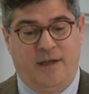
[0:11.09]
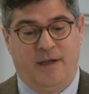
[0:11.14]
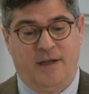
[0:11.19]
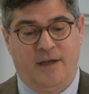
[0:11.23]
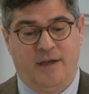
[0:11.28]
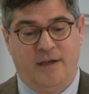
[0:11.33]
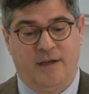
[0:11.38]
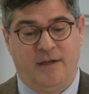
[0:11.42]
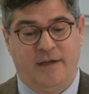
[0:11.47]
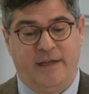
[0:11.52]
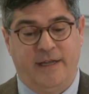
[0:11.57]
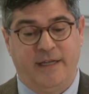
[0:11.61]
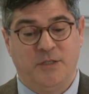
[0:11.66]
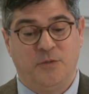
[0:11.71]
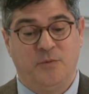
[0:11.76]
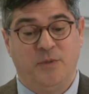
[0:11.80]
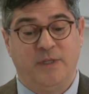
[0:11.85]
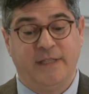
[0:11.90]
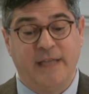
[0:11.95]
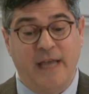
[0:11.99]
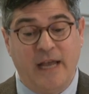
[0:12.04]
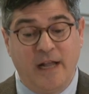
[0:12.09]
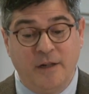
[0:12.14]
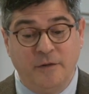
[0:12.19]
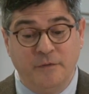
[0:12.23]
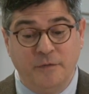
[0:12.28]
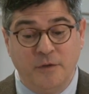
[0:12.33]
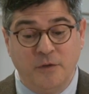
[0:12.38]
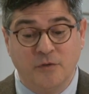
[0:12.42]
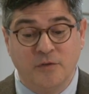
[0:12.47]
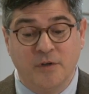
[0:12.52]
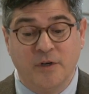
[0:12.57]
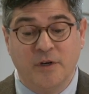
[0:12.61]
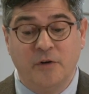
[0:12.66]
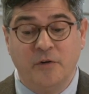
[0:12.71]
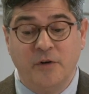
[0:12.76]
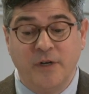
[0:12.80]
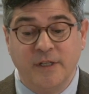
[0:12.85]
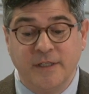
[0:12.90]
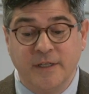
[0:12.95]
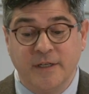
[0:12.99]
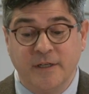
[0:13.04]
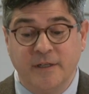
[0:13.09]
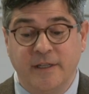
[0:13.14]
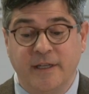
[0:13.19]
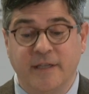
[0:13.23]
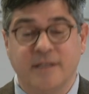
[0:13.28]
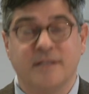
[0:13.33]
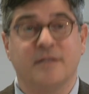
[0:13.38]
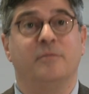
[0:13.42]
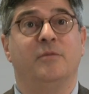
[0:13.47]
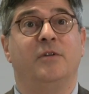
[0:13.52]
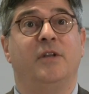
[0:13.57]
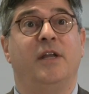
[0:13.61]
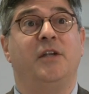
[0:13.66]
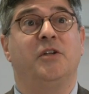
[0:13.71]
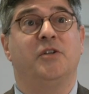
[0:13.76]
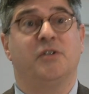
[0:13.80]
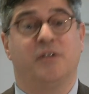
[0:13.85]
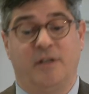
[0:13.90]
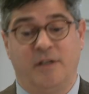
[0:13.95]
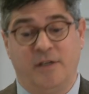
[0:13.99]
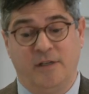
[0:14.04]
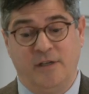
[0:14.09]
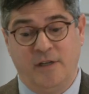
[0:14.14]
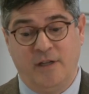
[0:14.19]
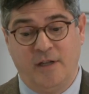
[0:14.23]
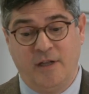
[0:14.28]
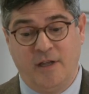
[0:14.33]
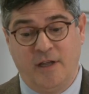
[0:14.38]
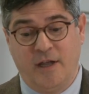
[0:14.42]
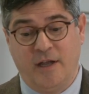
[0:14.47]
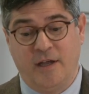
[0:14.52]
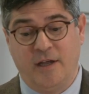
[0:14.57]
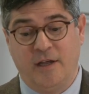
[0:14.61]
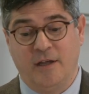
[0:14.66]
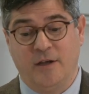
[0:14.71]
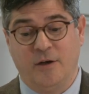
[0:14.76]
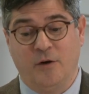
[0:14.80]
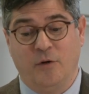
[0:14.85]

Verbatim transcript: uh, as we delve into a critical examination uh,